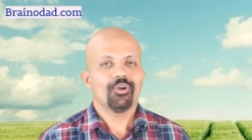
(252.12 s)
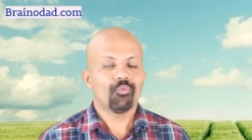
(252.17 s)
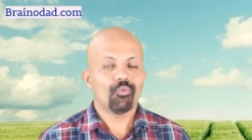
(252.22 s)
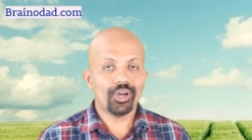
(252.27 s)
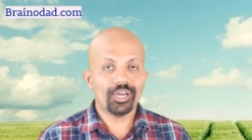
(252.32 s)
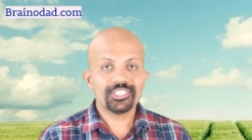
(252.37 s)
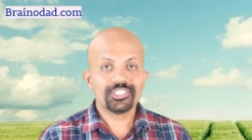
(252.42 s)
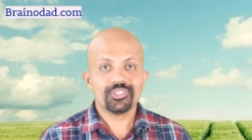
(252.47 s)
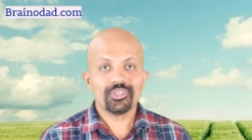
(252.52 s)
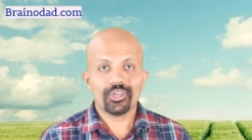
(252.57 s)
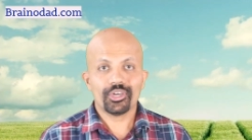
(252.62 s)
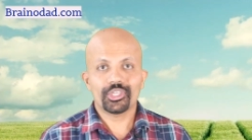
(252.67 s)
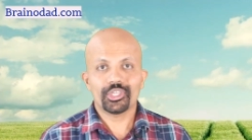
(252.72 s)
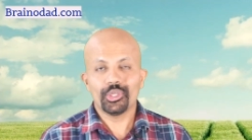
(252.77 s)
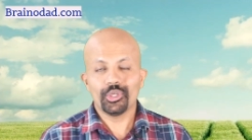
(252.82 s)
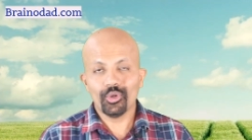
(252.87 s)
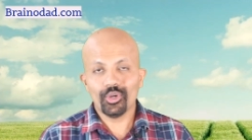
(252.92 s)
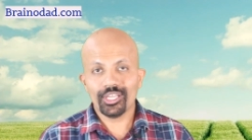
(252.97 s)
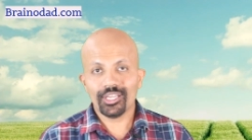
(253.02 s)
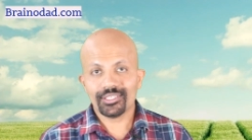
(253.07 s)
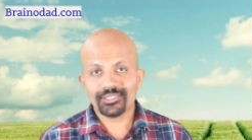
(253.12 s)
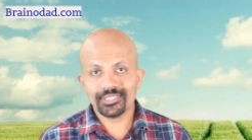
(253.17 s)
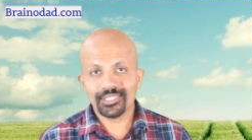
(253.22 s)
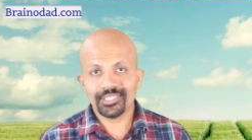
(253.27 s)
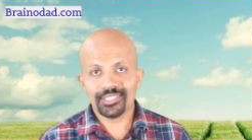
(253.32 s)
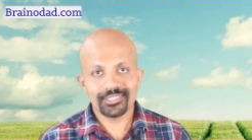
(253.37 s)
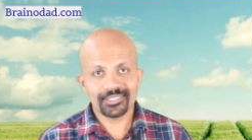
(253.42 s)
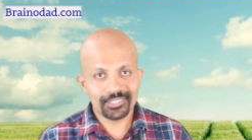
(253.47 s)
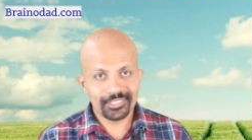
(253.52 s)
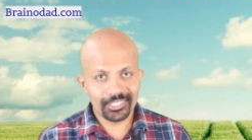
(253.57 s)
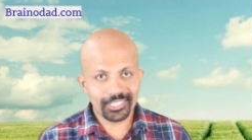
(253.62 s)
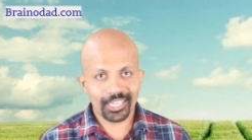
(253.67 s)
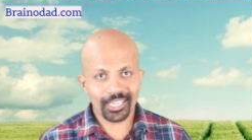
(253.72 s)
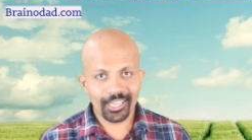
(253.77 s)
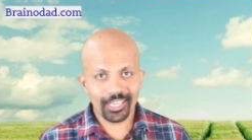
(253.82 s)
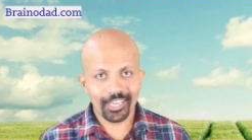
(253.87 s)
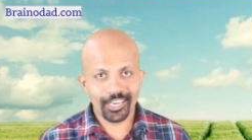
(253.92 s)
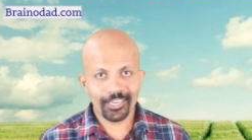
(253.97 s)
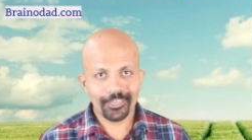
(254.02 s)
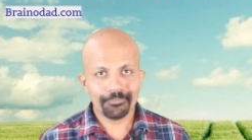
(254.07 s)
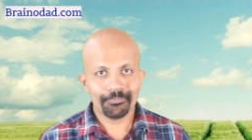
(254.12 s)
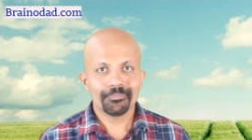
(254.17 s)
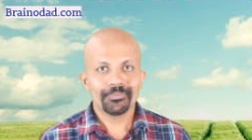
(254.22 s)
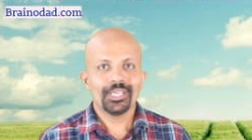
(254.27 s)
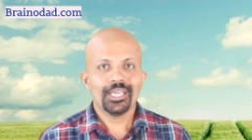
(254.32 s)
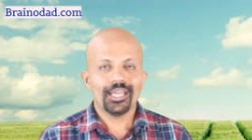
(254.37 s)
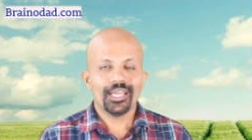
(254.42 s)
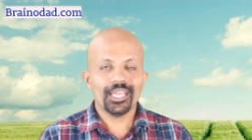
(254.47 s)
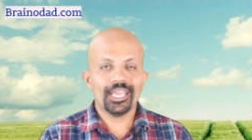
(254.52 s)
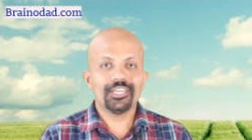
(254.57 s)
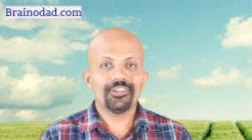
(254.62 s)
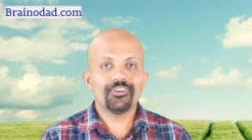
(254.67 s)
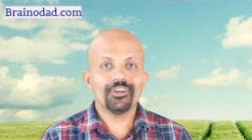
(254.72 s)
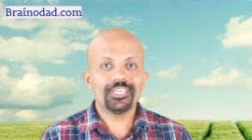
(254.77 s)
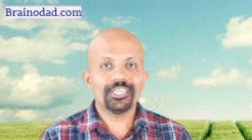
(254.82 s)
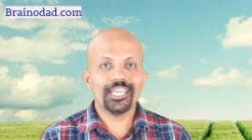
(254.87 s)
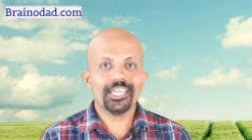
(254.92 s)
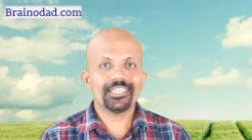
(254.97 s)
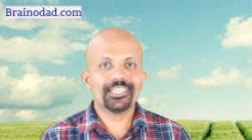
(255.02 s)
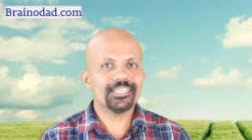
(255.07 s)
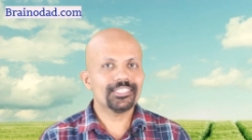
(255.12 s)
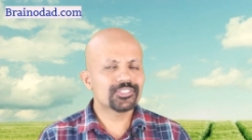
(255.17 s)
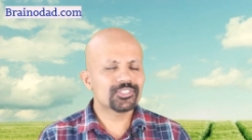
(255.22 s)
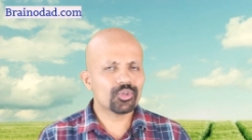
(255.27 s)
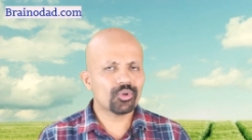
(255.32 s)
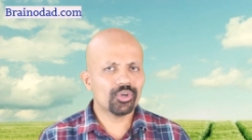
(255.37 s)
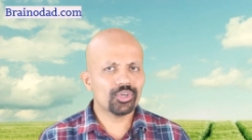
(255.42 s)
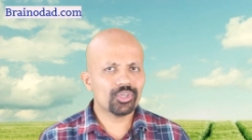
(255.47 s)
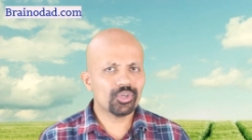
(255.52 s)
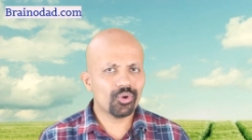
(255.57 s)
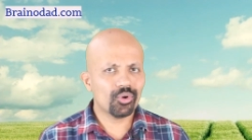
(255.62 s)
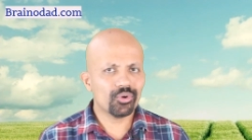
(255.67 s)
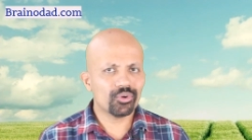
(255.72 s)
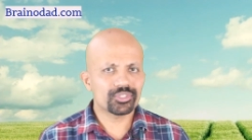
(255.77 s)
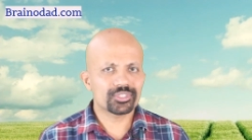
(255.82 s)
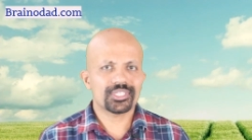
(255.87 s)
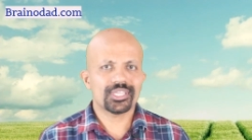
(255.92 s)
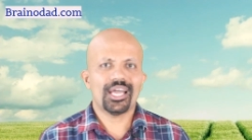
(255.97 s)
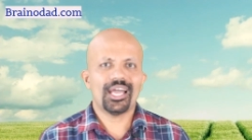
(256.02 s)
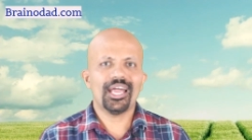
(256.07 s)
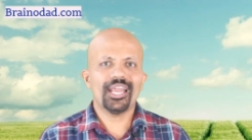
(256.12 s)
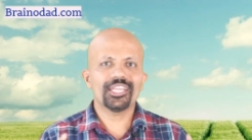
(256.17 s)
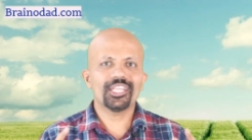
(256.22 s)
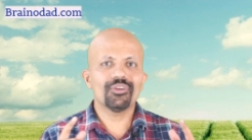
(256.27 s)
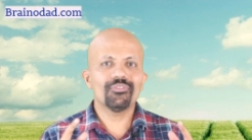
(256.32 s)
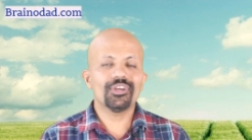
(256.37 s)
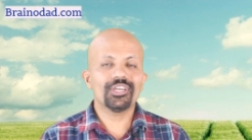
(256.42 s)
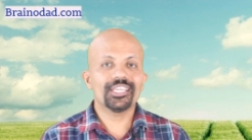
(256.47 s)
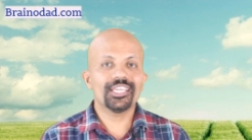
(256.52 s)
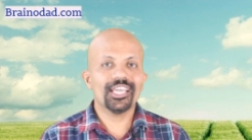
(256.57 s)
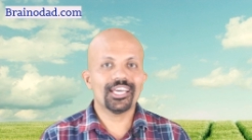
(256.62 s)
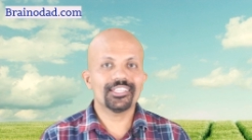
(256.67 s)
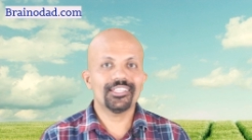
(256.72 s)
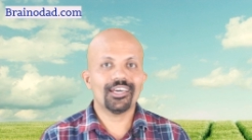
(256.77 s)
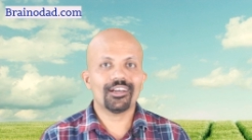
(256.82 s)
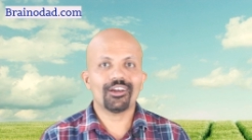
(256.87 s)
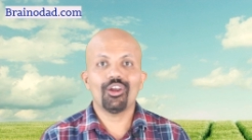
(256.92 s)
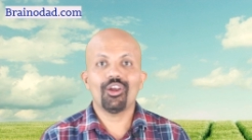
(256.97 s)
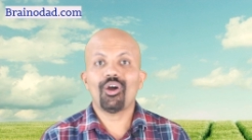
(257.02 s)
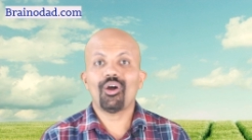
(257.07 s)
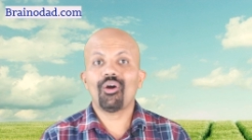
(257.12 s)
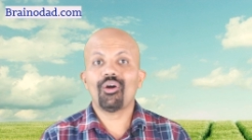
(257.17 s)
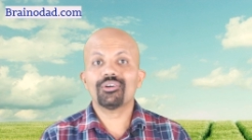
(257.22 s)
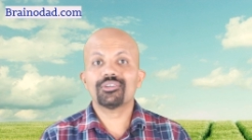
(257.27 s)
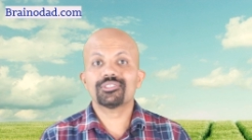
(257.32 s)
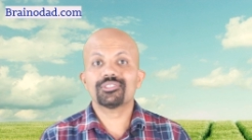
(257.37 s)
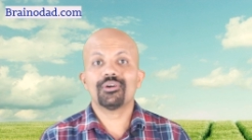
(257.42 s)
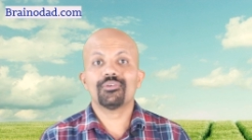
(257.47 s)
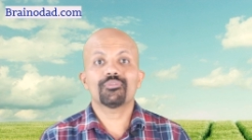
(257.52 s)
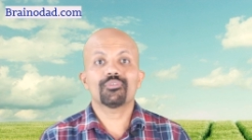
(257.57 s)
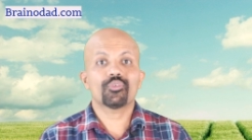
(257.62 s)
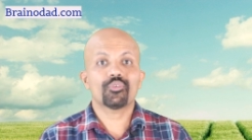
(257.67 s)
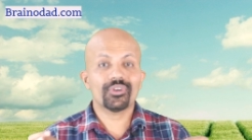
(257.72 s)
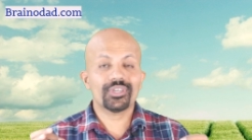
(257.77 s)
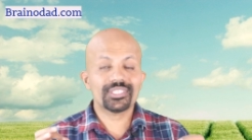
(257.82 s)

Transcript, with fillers: Once your curiosity is triggered, it will take its own course and you will gather lots of